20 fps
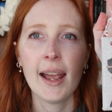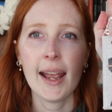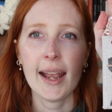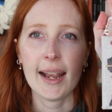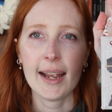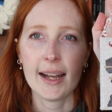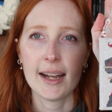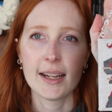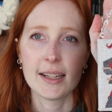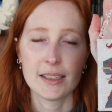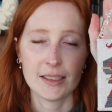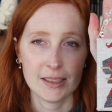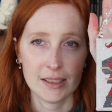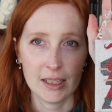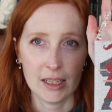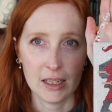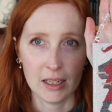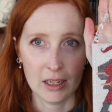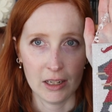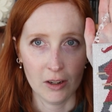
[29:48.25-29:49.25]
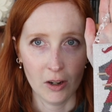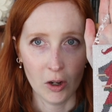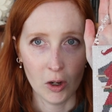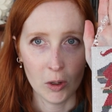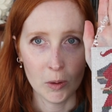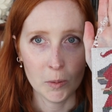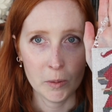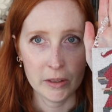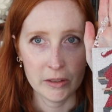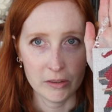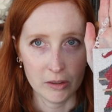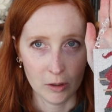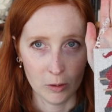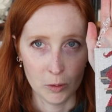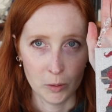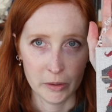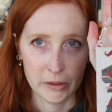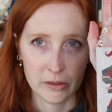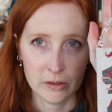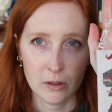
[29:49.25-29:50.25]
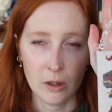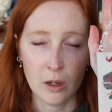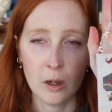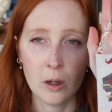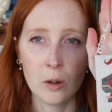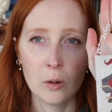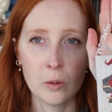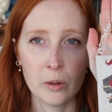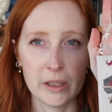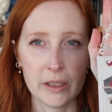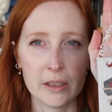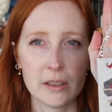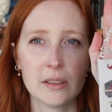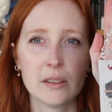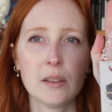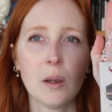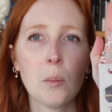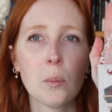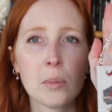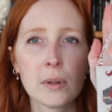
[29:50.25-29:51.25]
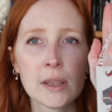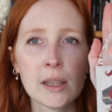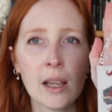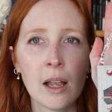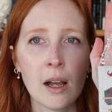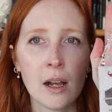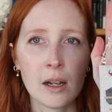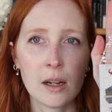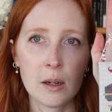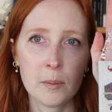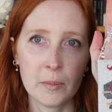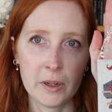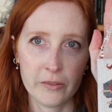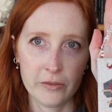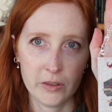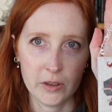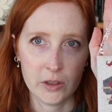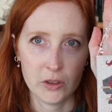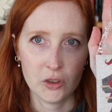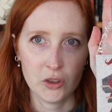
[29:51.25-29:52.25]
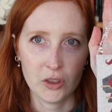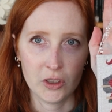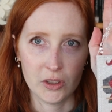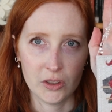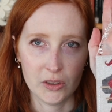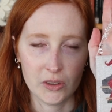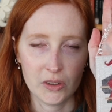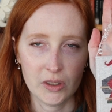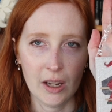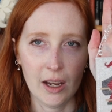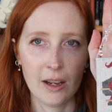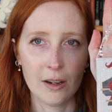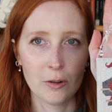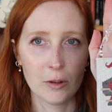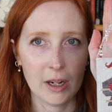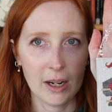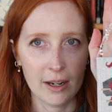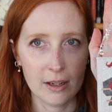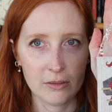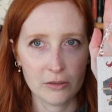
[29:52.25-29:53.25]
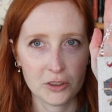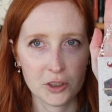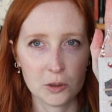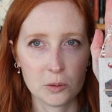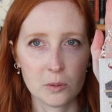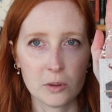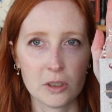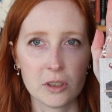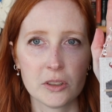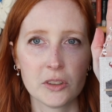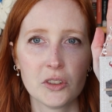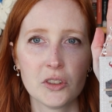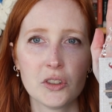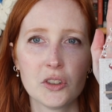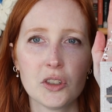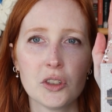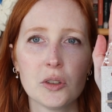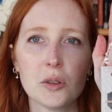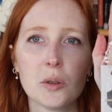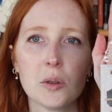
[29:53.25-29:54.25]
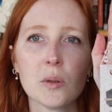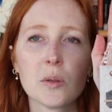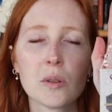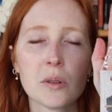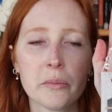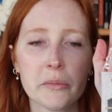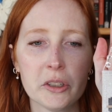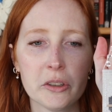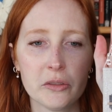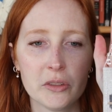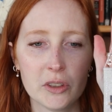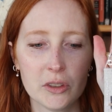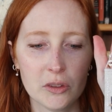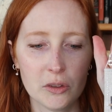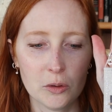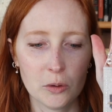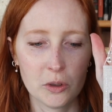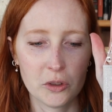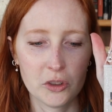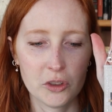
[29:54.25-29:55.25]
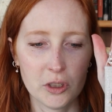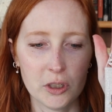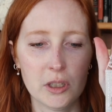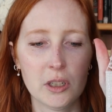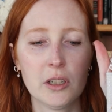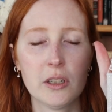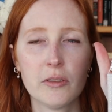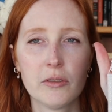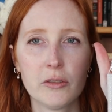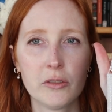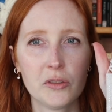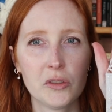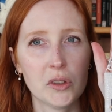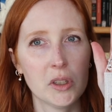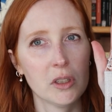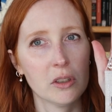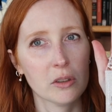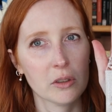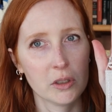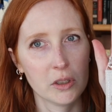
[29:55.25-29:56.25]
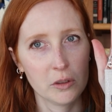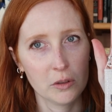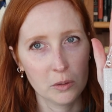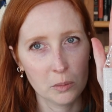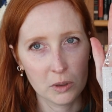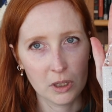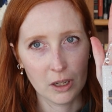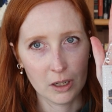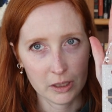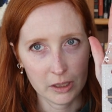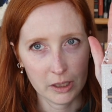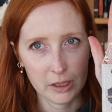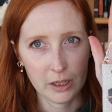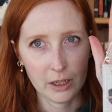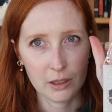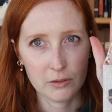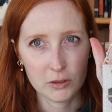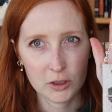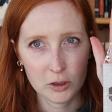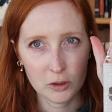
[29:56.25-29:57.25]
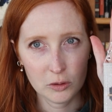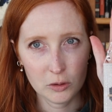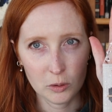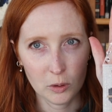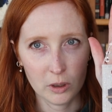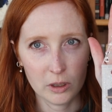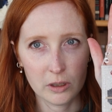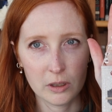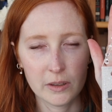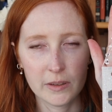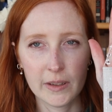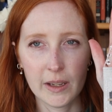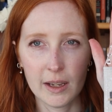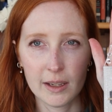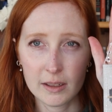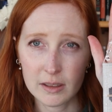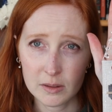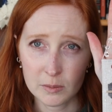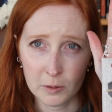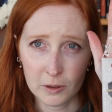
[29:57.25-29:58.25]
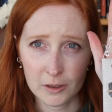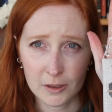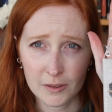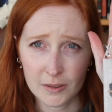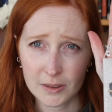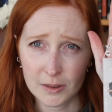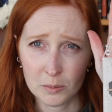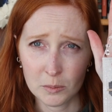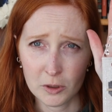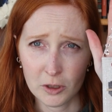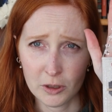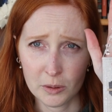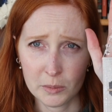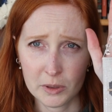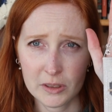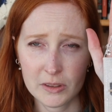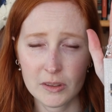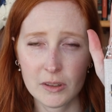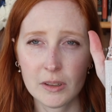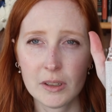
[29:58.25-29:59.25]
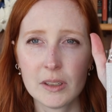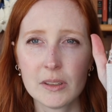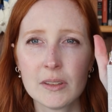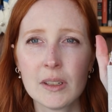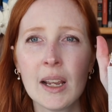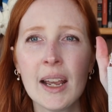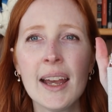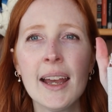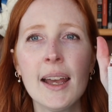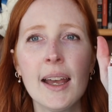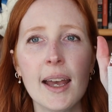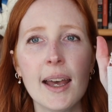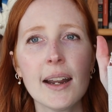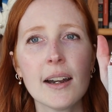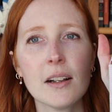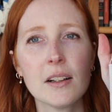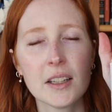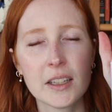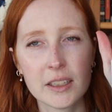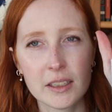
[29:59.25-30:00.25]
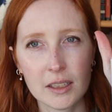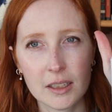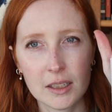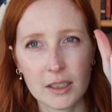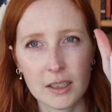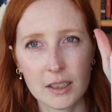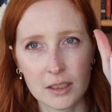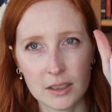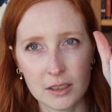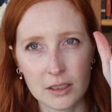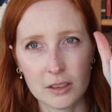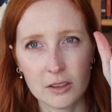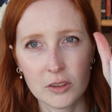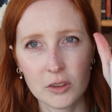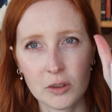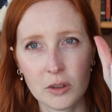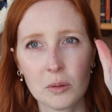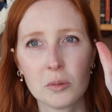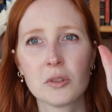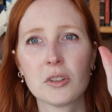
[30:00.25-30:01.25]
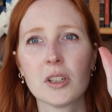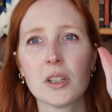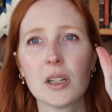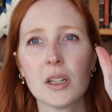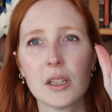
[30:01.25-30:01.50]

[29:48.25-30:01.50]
And then I always block my finishes out afterwards to remove distortion. If you're new to blocking, I have a tutorial on that as part of the Simple Harmony series, and I'll link it in the description.